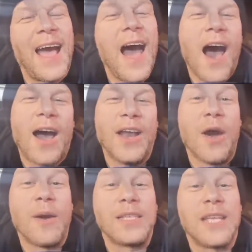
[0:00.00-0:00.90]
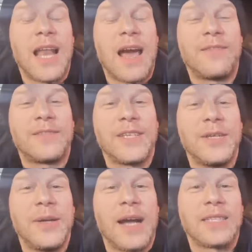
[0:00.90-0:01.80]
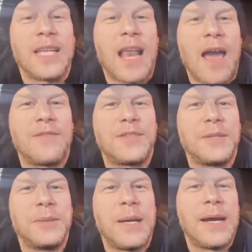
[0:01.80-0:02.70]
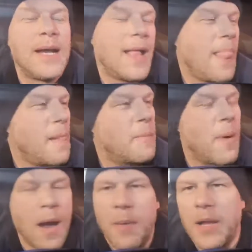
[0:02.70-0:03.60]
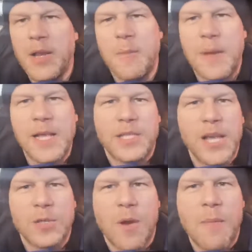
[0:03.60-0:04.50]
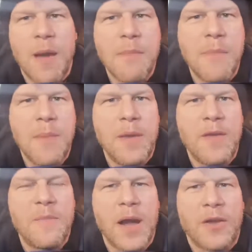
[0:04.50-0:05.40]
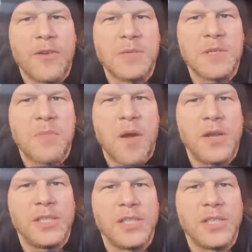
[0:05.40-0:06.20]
I know, I still have to buy my new PC as well, mate. Maybe if my Christmas bonus is